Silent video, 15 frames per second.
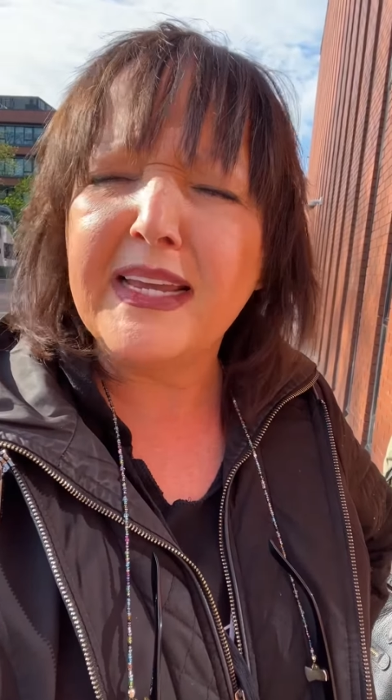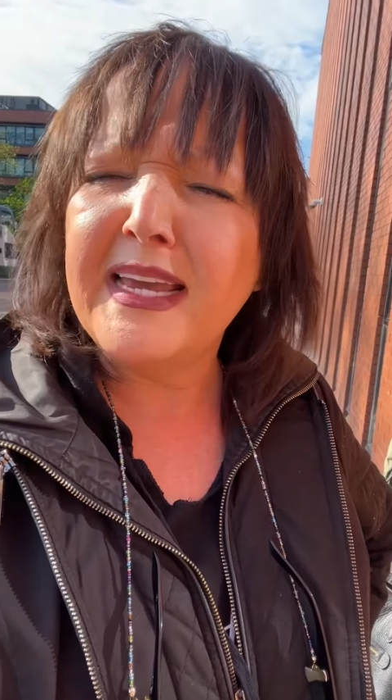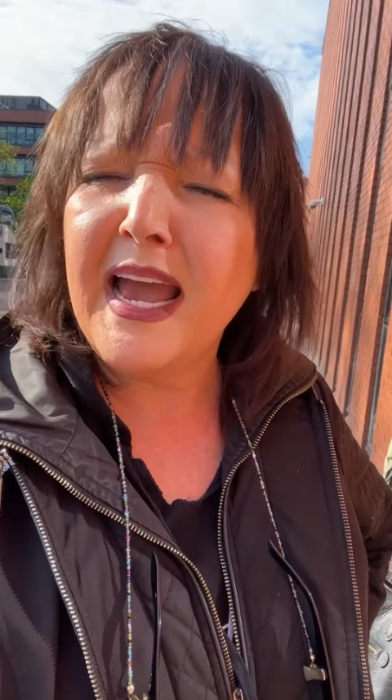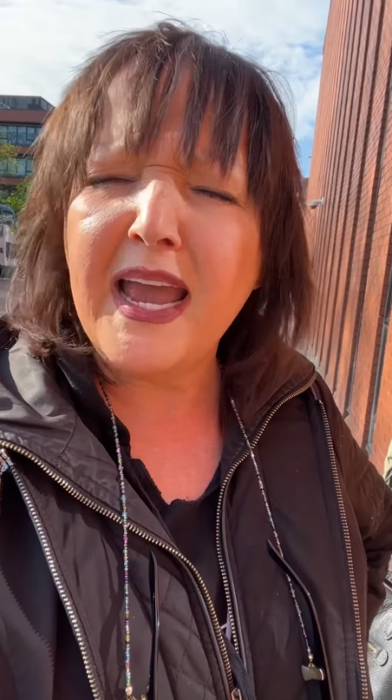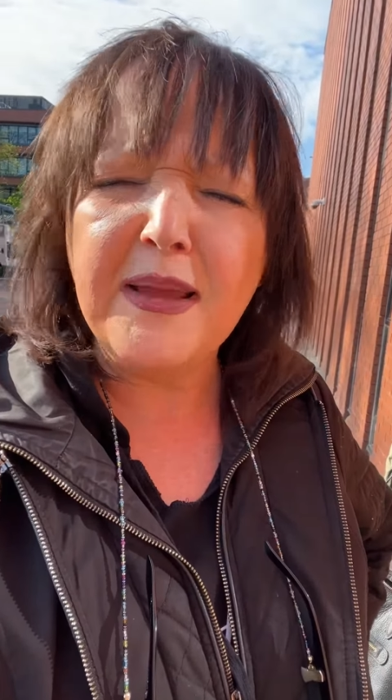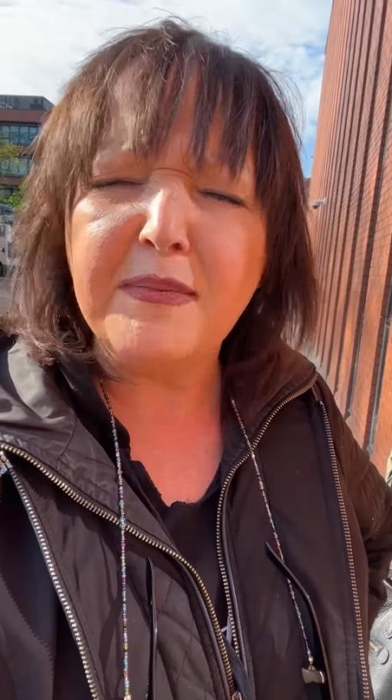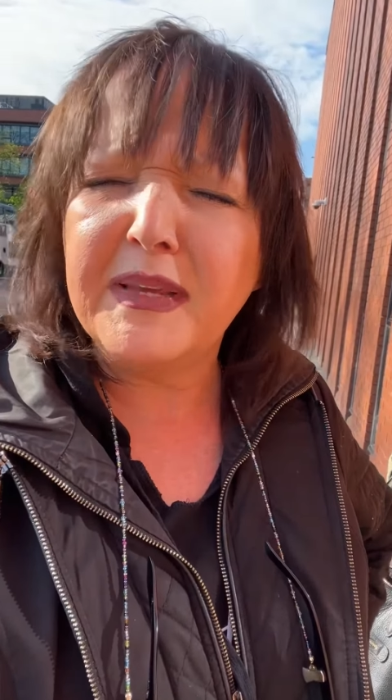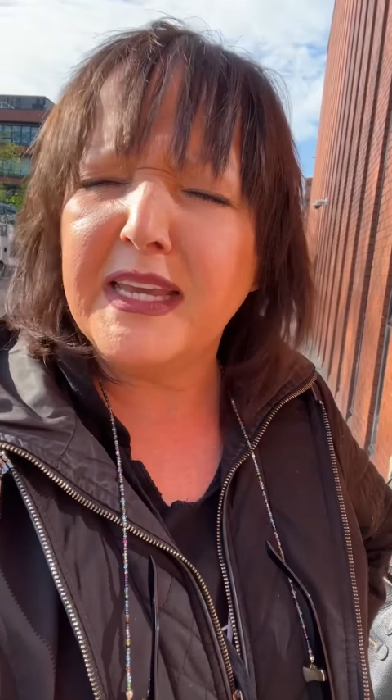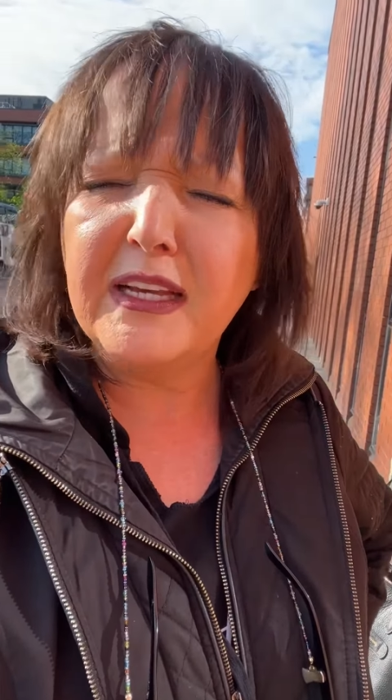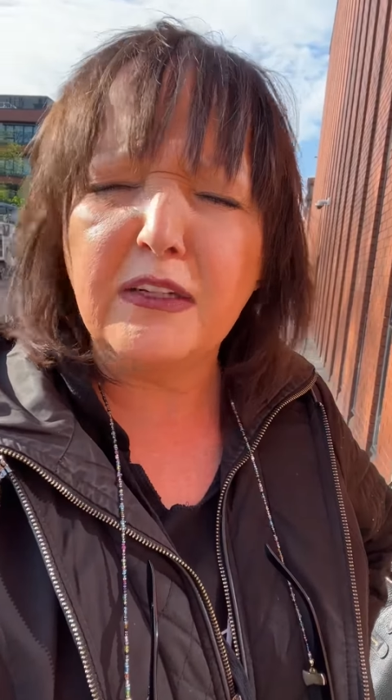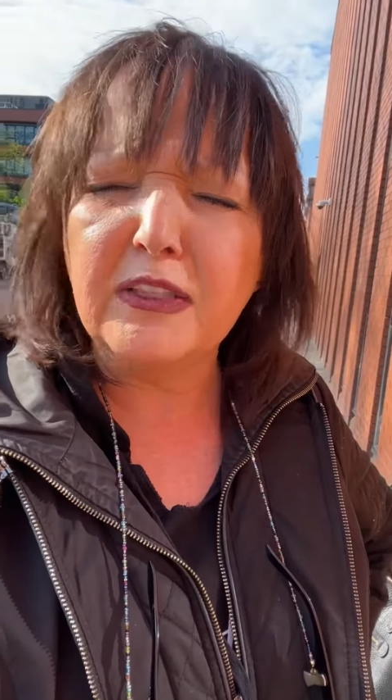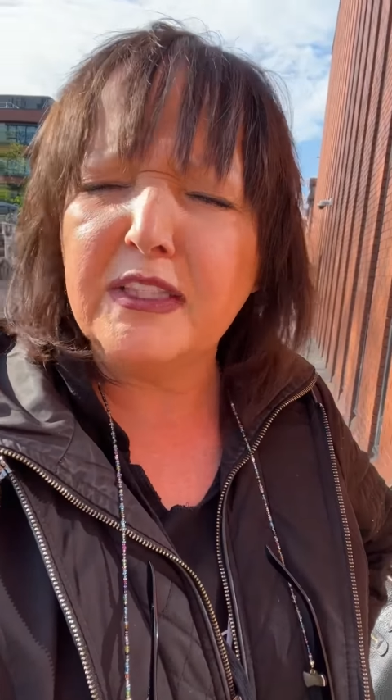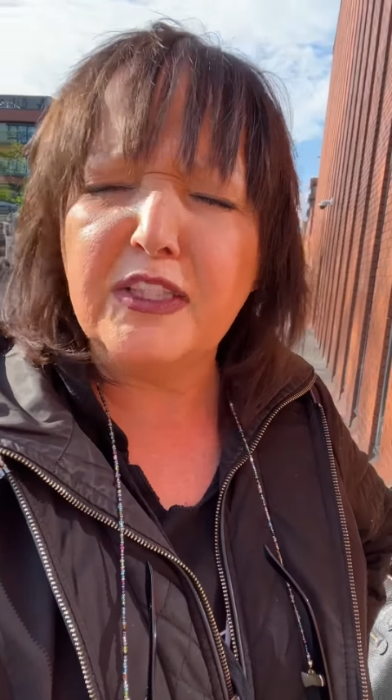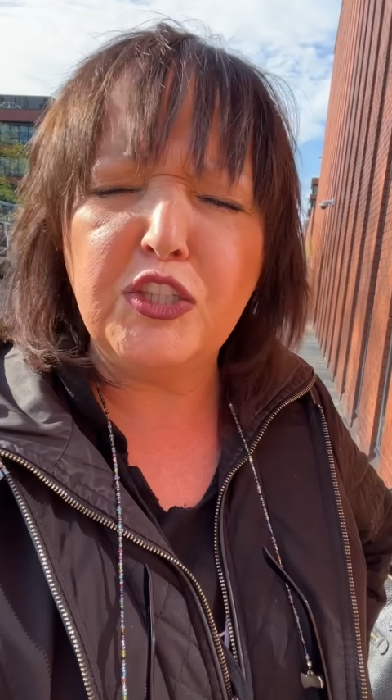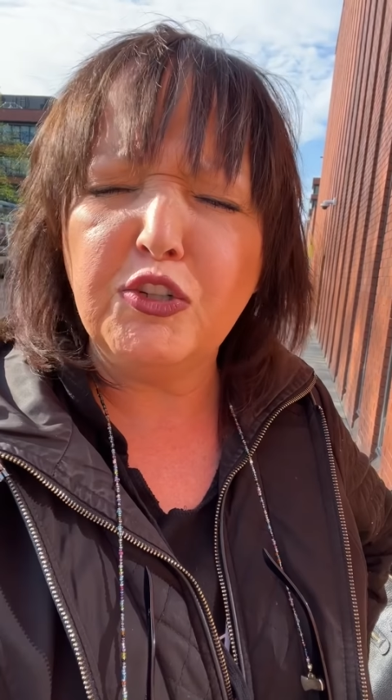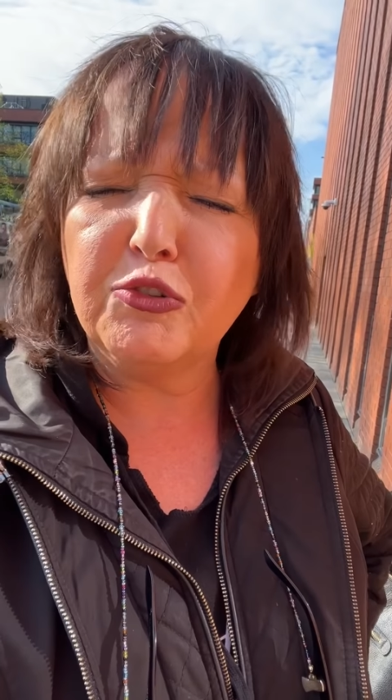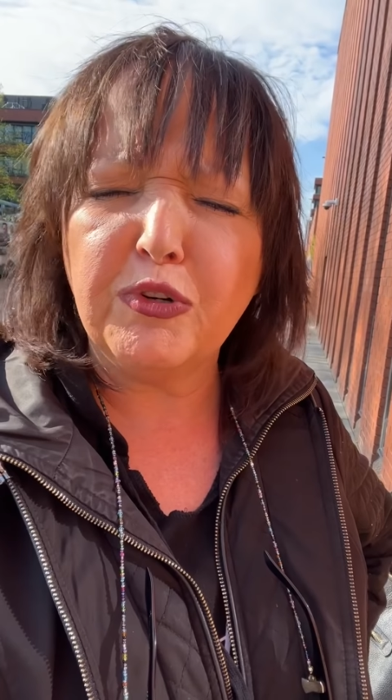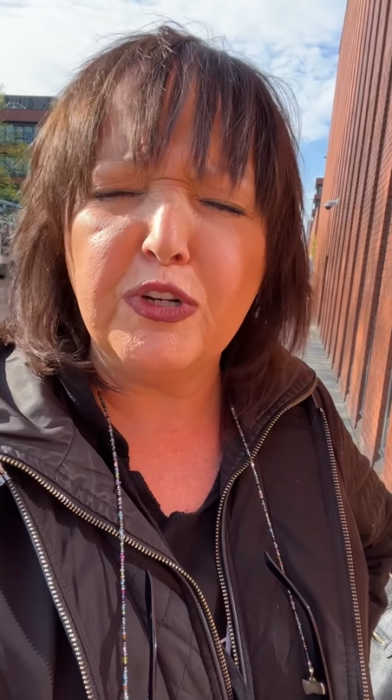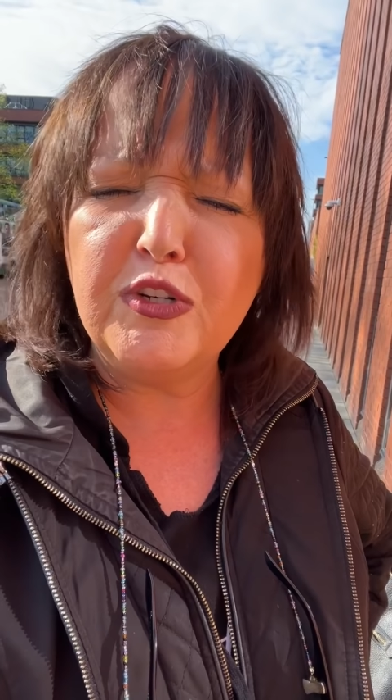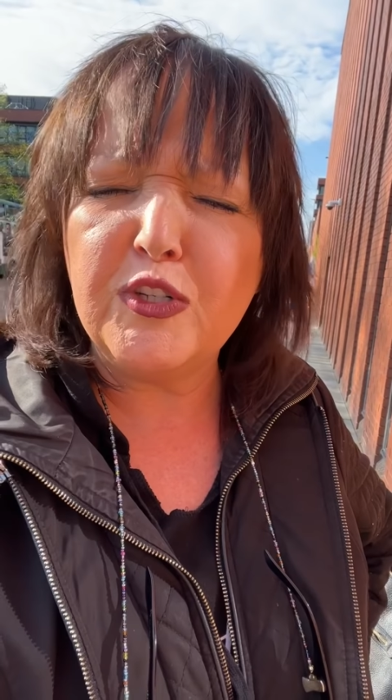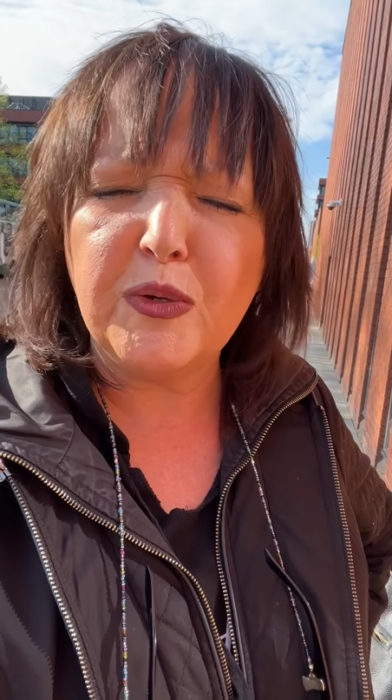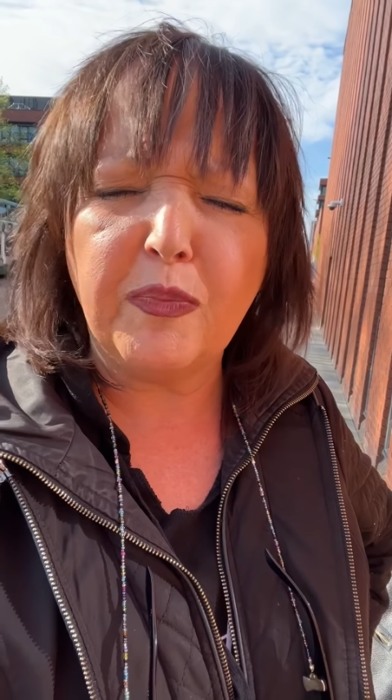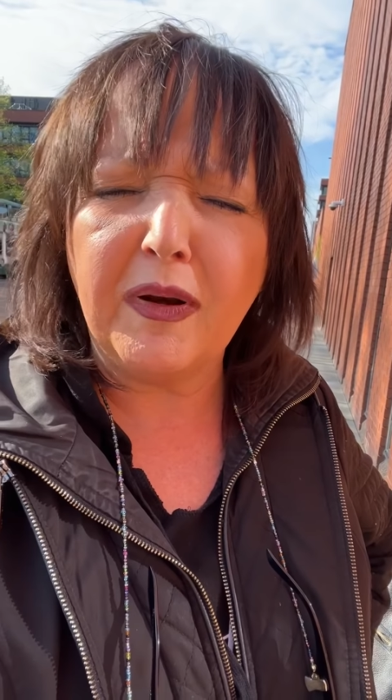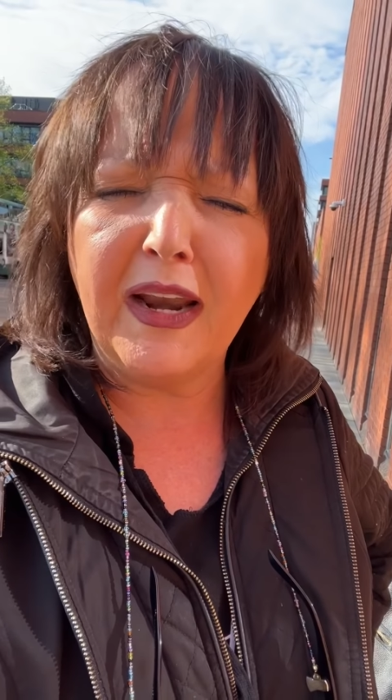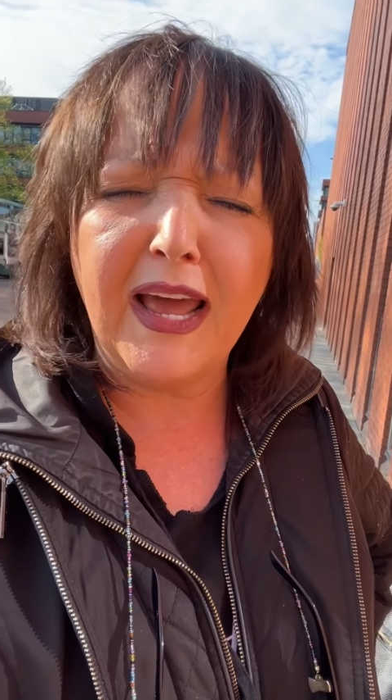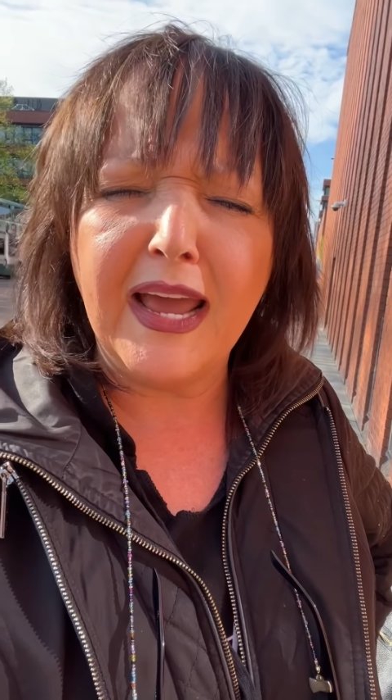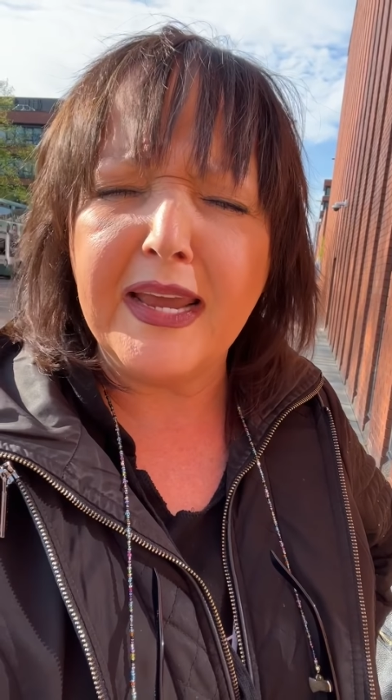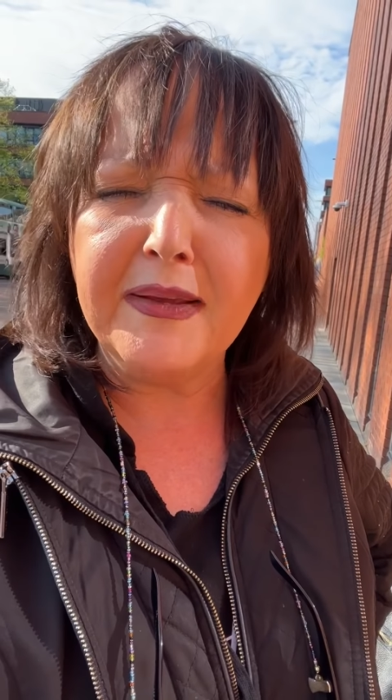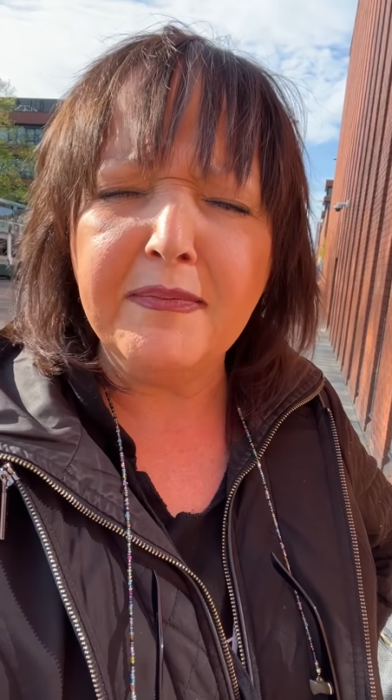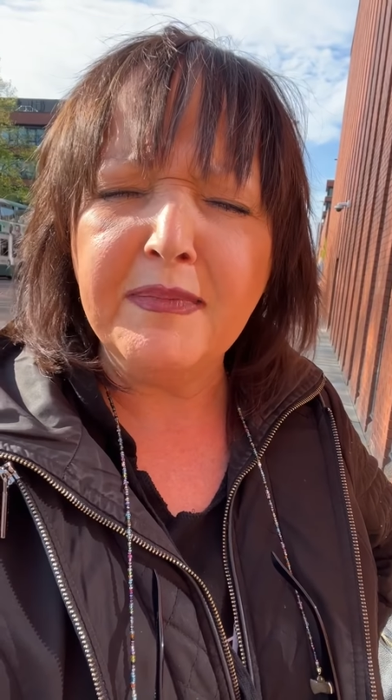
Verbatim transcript: game children used to play.